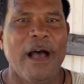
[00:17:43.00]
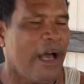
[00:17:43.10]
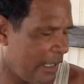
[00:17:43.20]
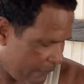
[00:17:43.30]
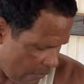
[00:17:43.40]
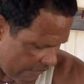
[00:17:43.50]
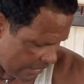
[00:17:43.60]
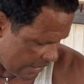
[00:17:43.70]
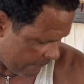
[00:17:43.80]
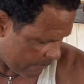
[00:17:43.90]
If you have
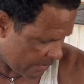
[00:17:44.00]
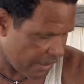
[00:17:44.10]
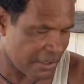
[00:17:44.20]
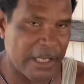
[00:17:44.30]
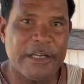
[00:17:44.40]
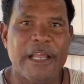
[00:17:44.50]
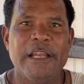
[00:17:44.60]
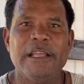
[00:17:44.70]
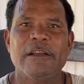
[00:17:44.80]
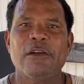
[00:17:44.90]
any information,
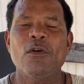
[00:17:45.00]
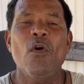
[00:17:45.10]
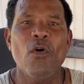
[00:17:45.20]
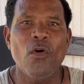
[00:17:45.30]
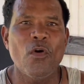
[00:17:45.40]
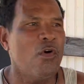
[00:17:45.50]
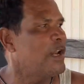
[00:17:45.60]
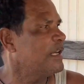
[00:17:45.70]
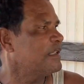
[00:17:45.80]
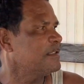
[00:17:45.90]
any coal,
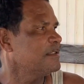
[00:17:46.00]
any